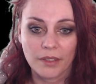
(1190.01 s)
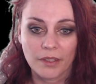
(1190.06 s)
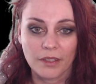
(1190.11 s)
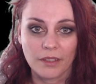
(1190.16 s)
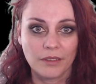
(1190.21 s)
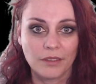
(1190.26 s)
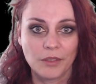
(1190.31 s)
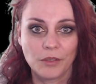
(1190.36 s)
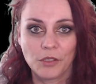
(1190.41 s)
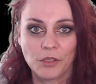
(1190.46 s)

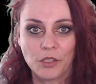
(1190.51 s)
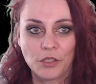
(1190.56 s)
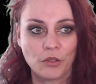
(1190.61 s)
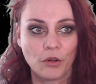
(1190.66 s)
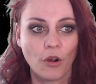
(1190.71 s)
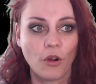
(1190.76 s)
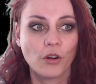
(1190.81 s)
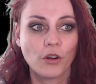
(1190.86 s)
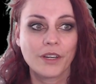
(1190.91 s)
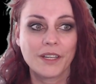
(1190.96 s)
you, you know
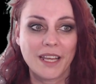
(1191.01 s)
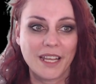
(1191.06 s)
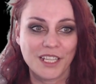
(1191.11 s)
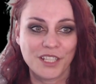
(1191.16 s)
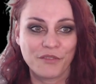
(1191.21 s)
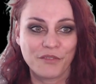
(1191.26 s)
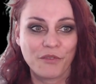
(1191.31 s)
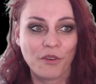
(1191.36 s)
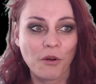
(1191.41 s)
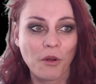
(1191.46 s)
organize
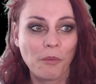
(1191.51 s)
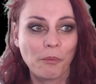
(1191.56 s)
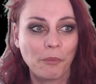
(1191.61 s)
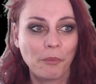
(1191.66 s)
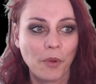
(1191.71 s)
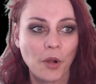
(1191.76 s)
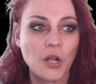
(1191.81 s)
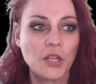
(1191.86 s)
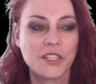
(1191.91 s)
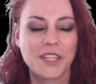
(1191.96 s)
forum
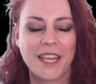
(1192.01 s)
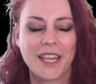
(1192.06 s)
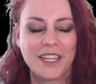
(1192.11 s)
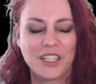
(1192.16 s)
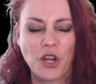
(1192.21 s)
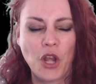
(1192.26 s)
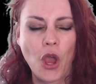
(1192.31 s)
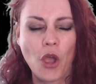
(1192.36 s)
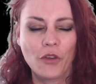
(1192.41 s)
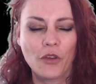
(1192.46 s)
posts i don't
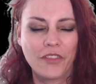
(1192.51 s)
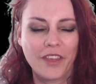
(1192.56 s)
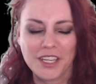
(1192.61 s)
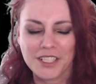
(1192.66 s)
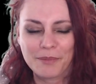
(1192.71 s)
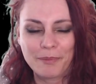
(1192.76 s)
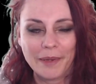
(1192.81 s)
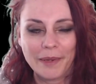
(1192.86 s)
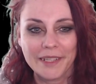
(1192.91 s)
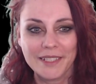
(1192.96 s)
know there's
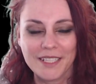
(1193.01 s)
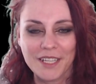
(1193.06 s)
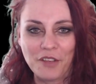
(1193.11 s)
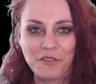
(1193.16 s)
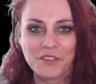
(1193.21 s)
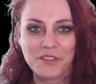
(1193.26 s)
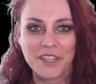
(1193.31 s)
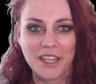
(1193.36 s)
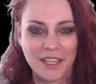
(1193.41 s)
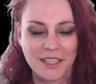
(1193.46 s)
plenty of
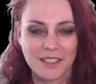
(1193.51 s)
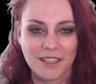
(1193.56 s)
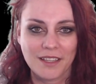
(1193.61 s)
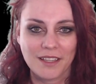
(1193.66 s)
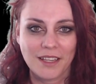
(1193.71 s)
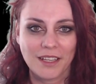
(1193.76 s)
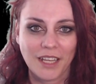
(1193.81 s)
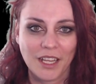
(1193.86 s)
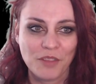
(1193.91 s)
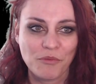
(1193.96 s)
tasks that i
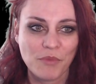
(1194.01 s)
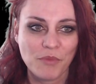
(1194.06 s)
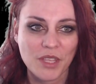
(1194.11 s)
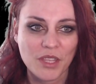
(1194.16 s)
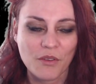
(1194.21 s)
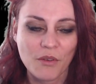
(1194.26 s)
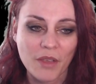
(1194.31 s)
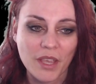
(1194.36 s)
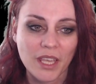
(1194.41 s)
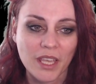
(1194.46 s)
can be
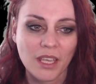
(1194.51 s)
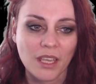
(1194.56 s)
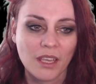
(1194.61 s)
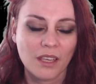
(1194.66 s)
doing